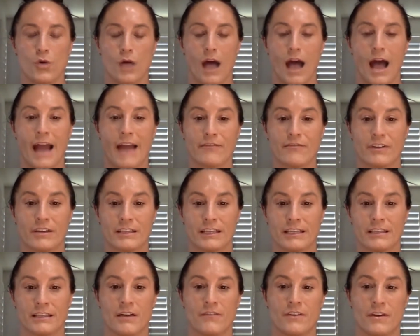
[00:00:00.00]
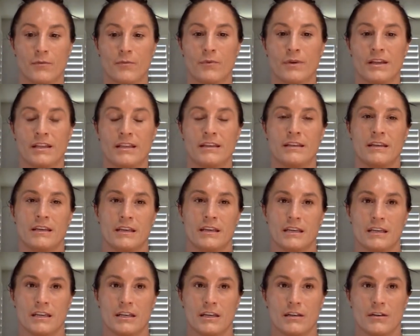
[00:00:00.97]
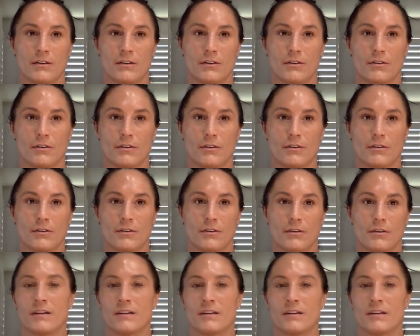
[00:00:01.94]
I really love it when when a athlete.